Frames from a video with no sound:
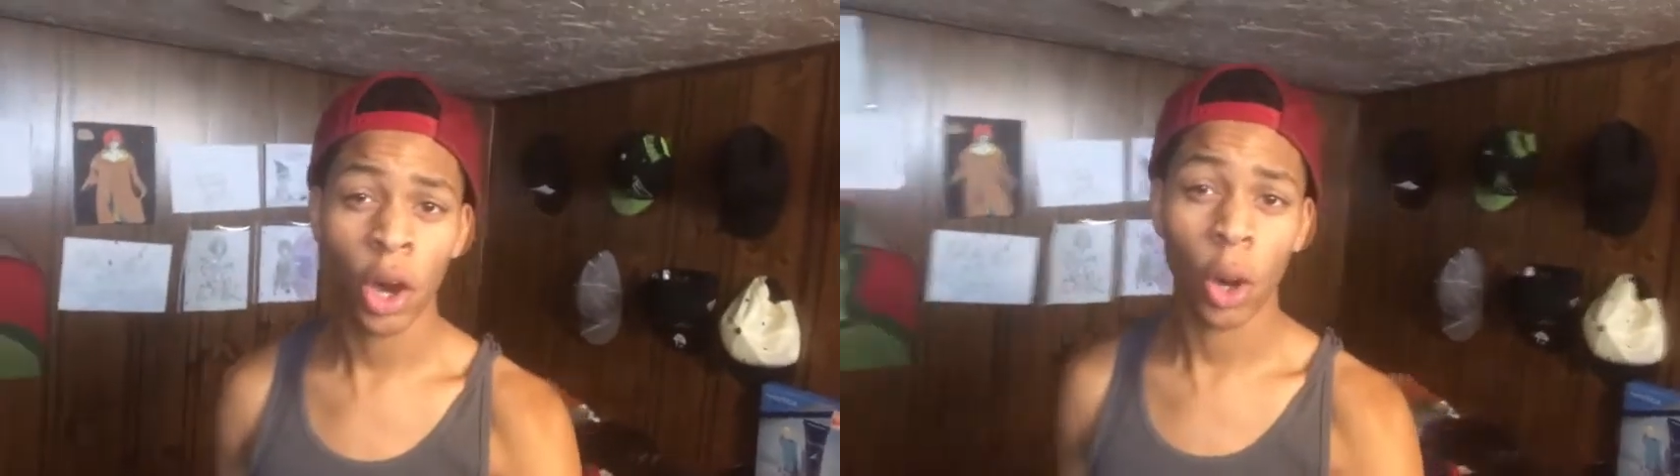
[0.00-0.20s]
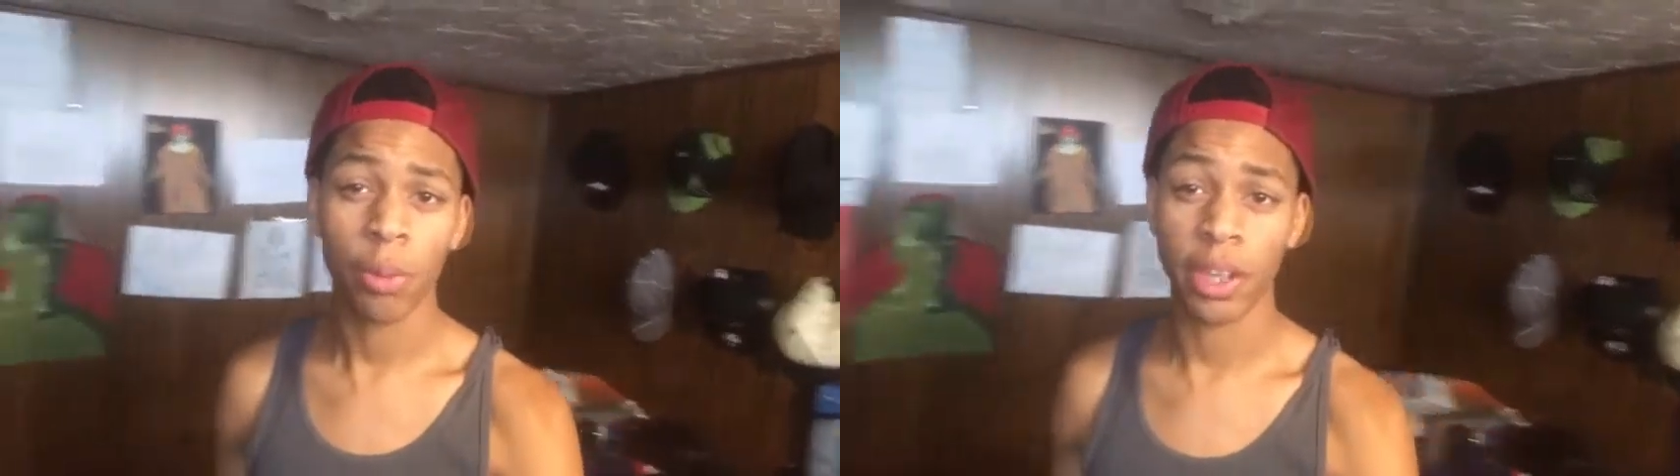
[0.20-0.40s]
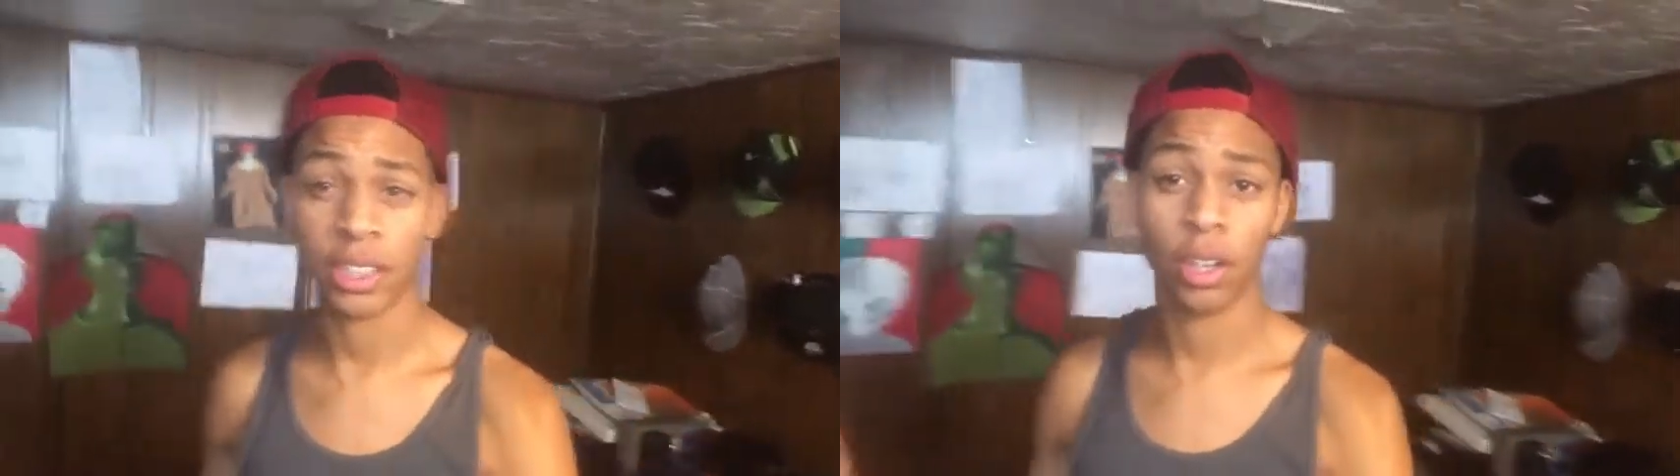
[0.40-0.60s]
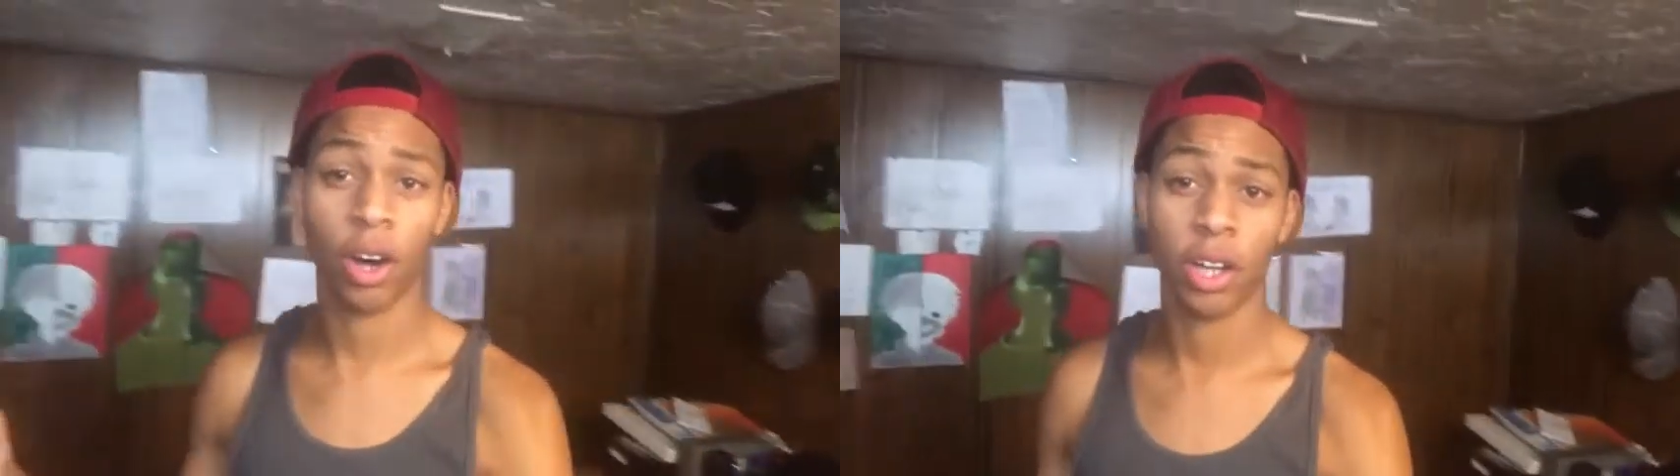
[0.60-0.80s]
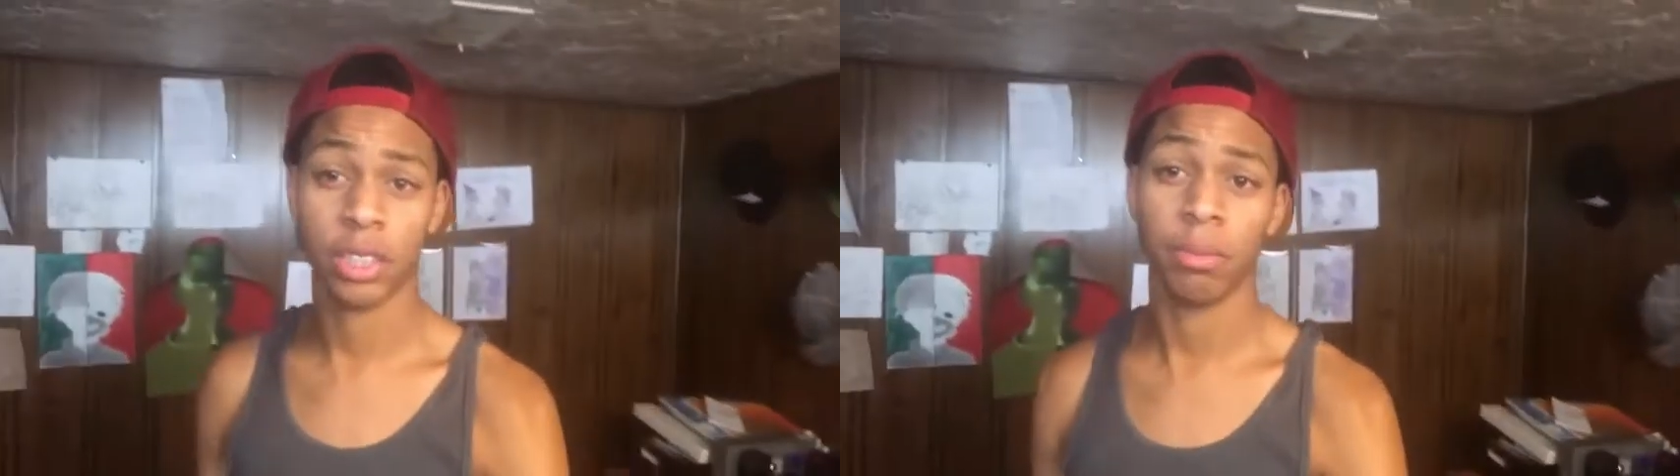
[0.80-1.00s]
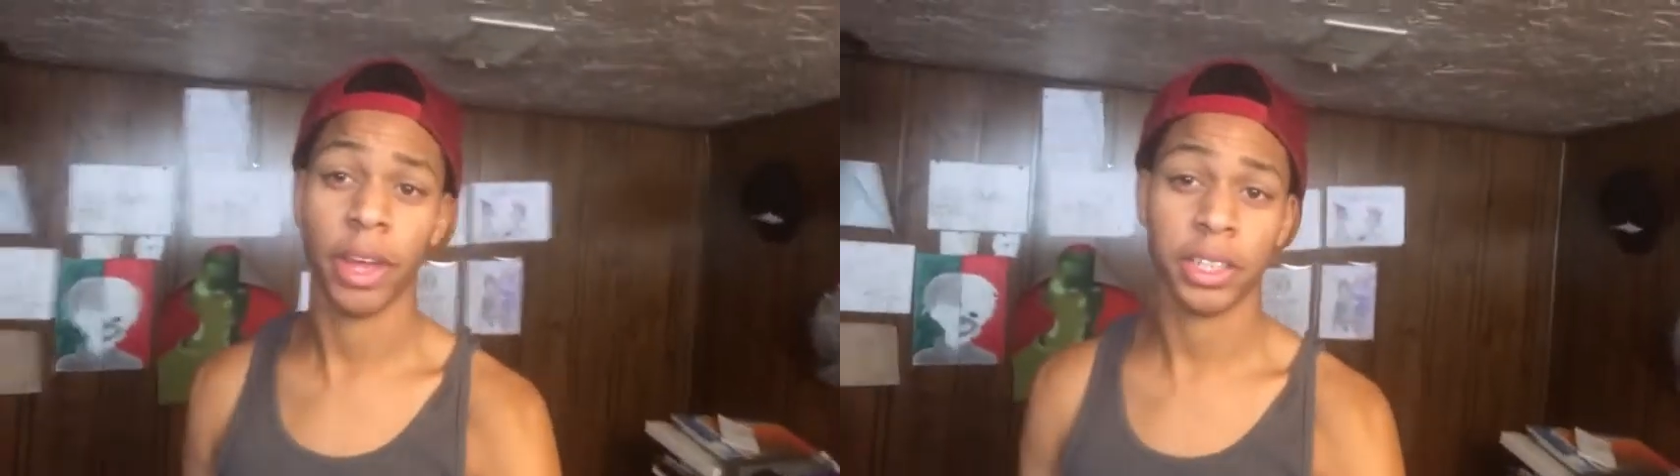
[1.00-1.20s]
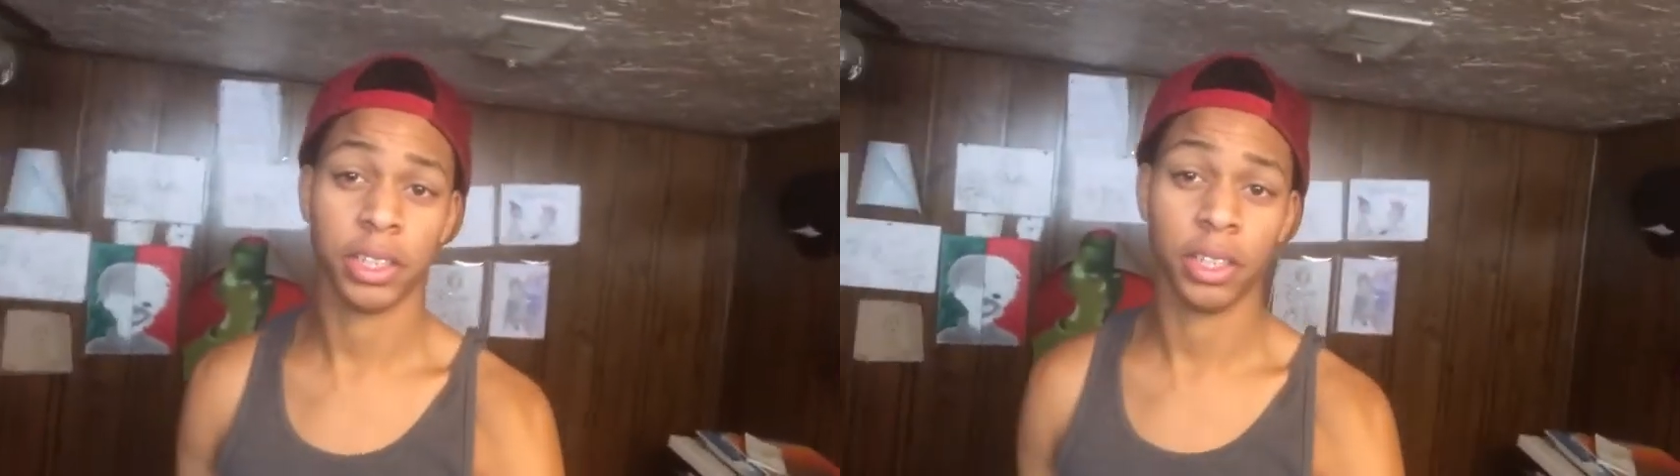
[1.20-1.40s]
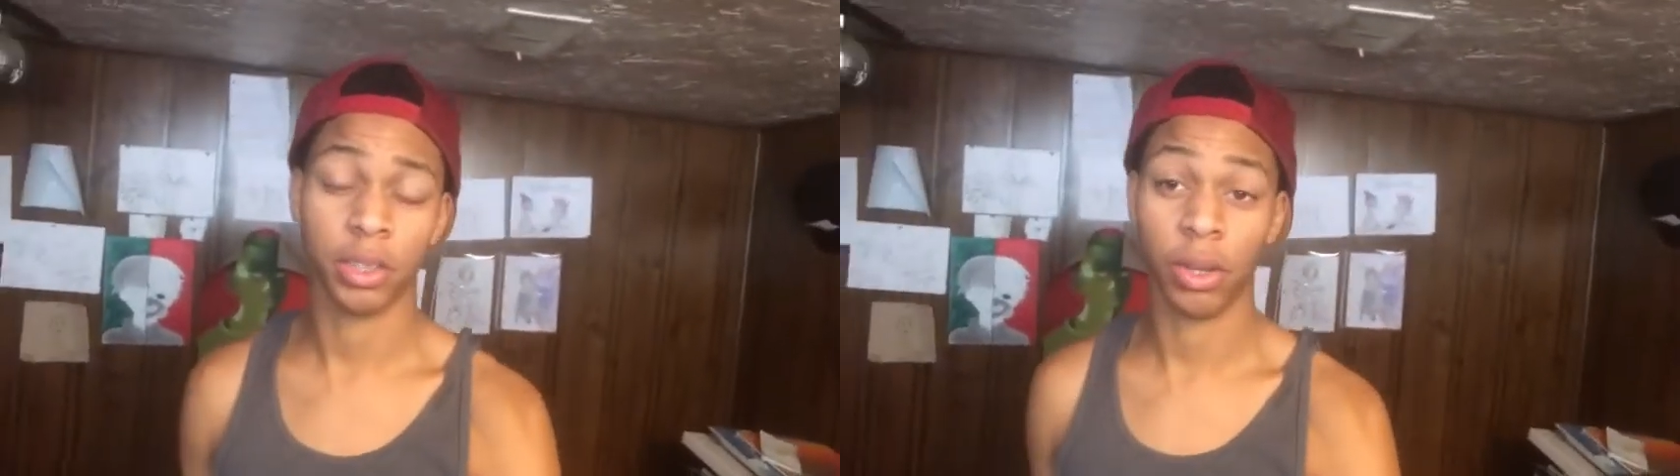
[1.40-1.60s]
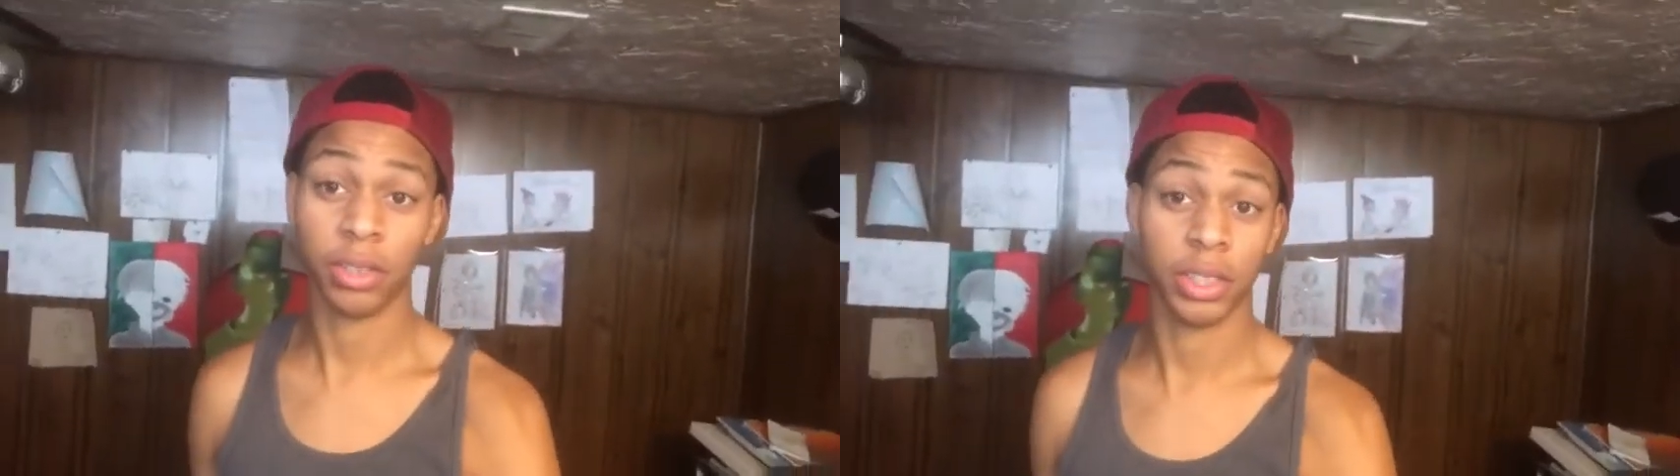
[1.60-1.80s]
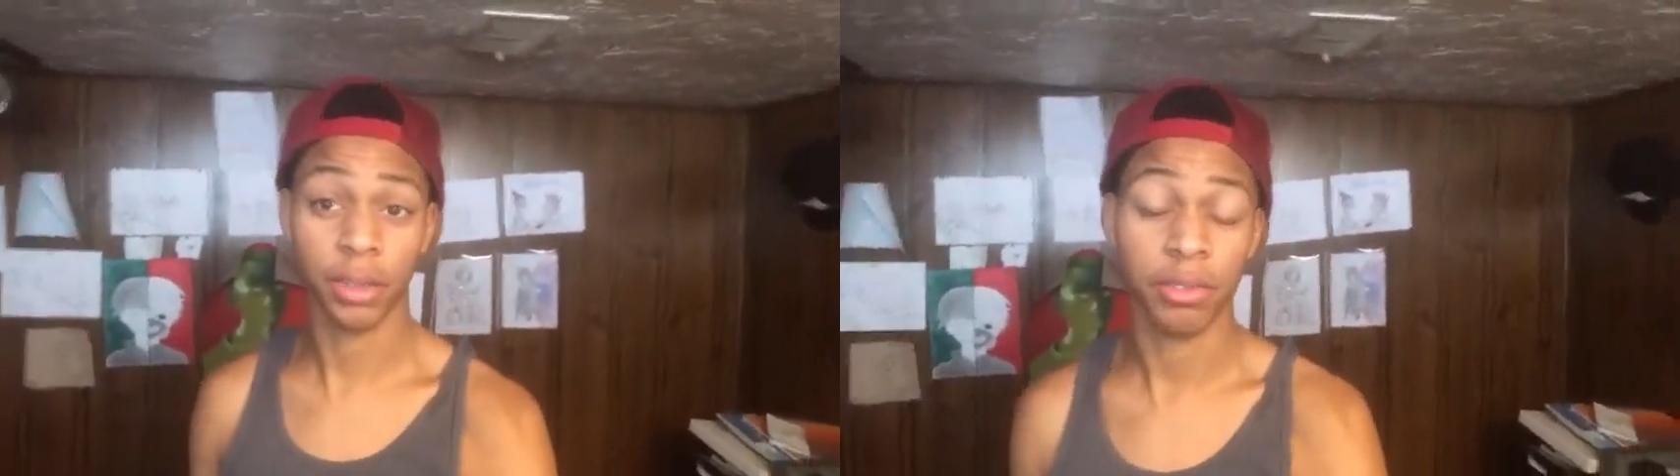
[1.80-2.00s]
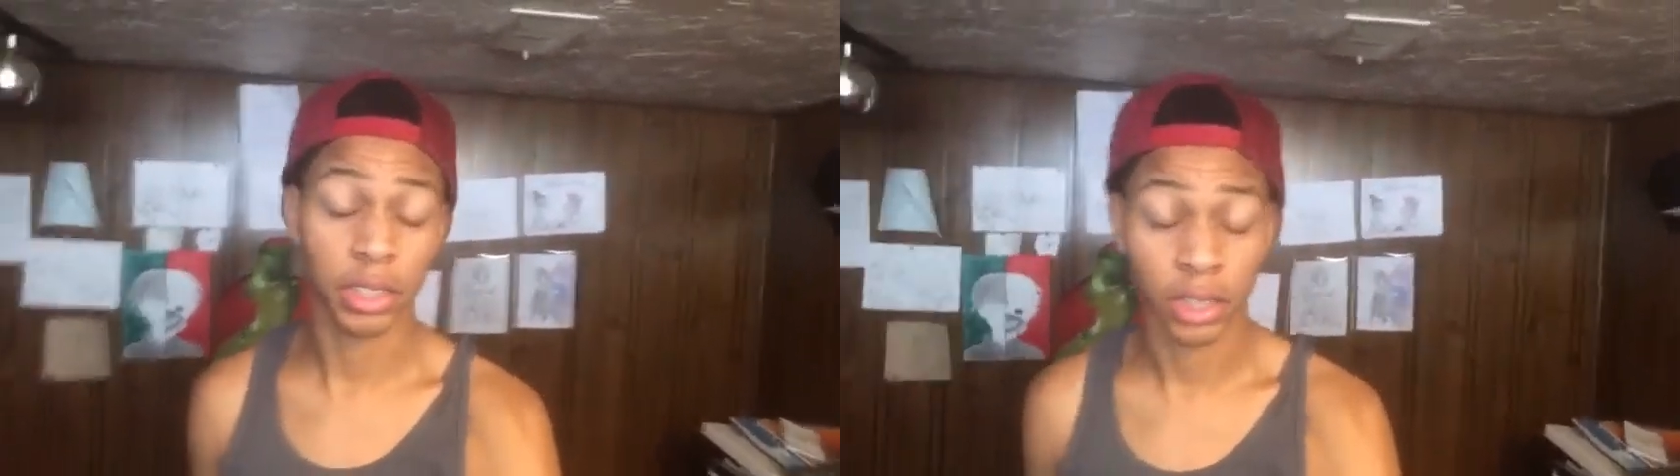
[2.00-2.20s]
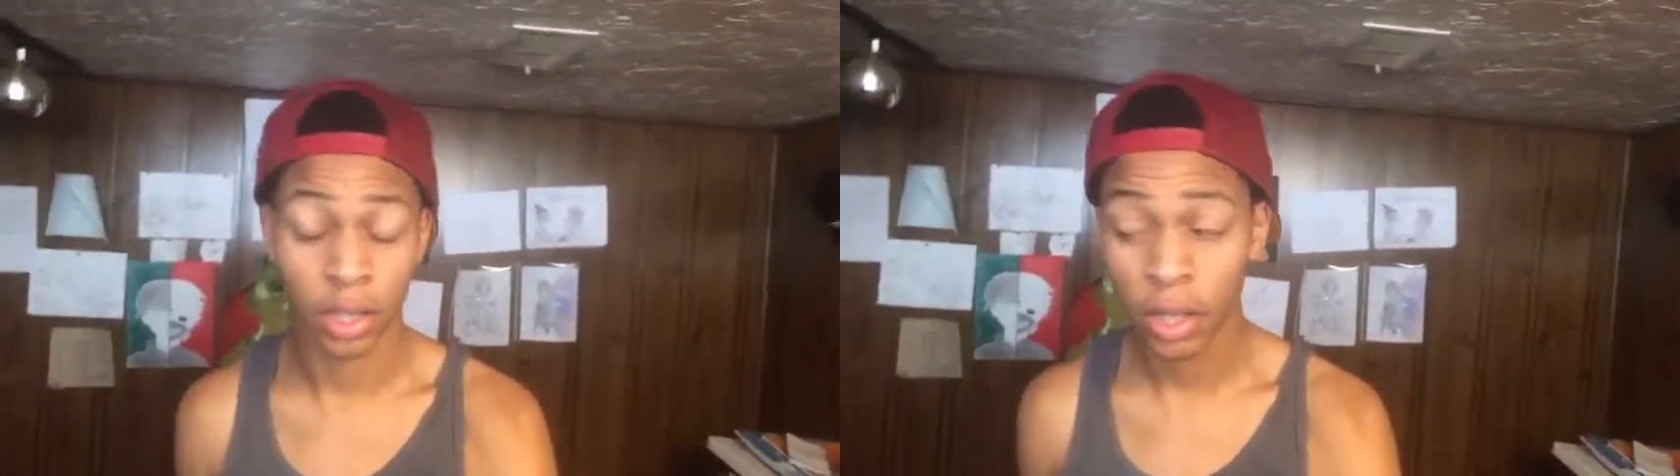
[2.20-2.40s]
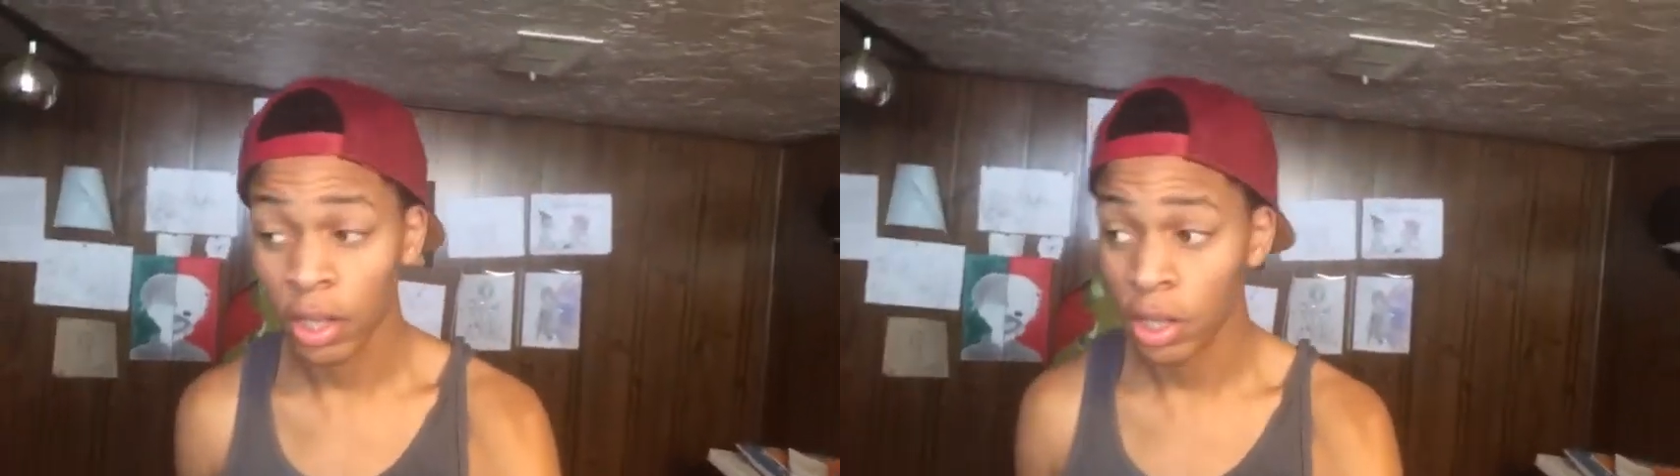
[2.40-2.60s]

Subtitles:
Hope you guys had an awesome last year, 2017.